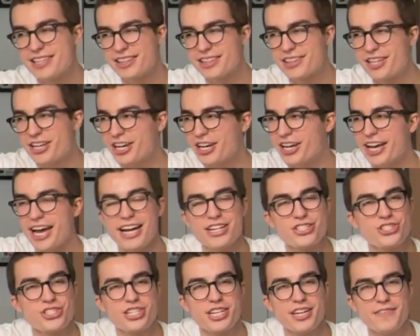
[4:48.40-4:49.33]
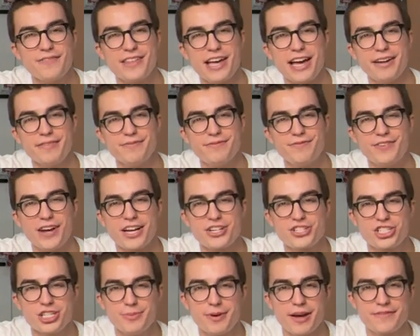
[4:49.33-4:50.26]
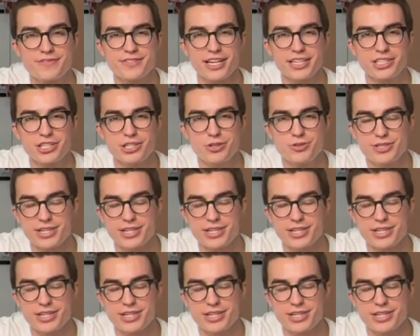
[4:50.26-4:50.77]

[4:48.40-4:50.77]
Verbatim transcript: the adjective that fashion MFs like to use